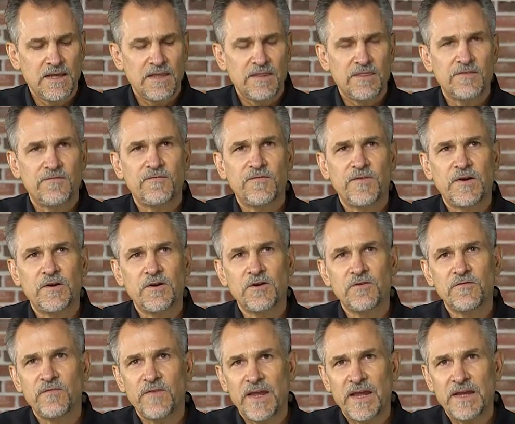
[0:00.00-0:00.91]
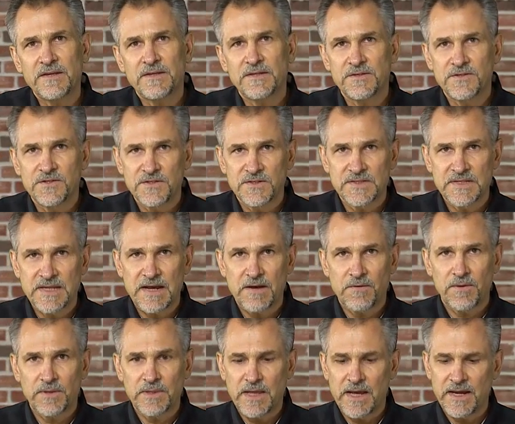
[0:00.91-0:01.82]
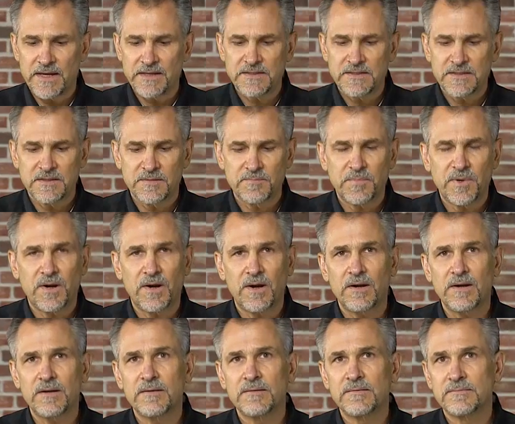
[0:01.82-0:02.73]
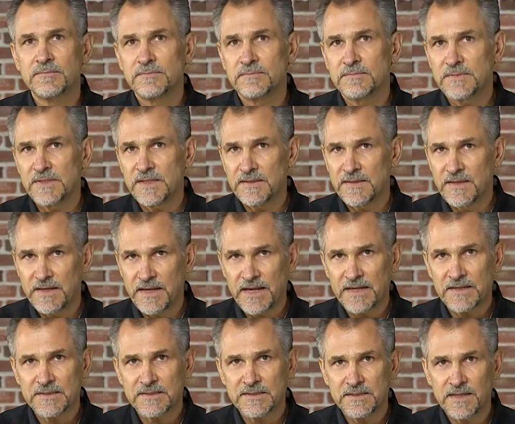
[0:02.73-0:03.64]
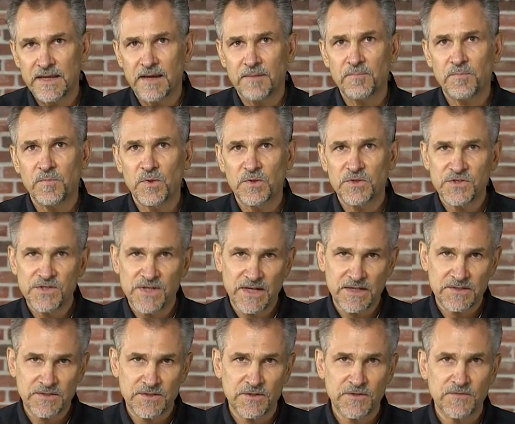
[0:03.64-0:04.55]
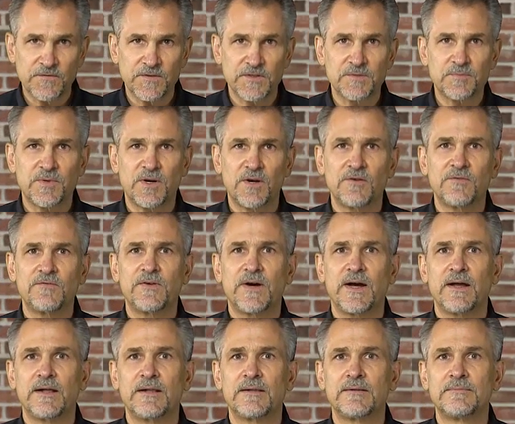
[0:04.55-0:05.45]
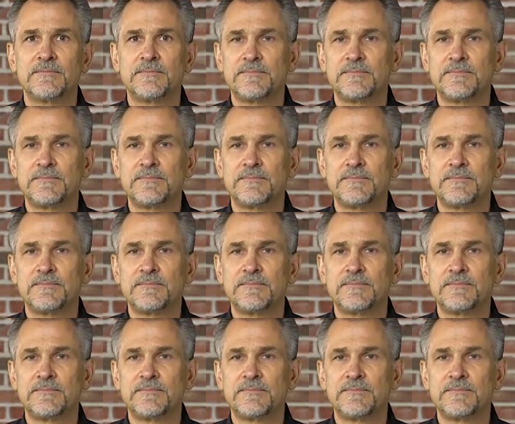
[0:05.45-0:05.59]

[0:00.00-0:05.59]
The FARO Vantage is now aligned to the part. In the next step, we'll check surface profile.